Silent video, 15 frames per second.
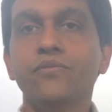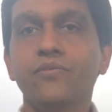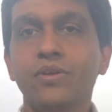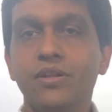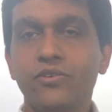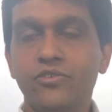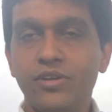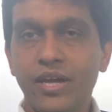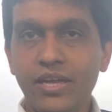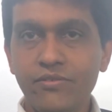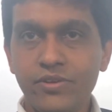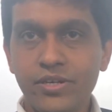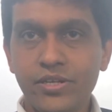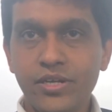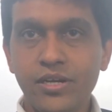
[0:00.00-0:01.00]
will
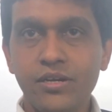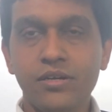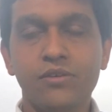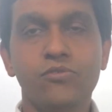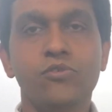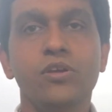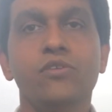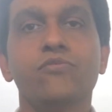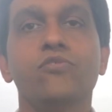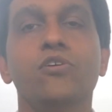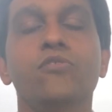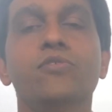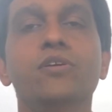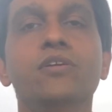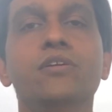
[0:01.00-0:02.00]
drive India going
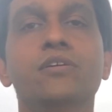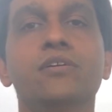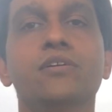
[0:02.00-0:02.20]
forward,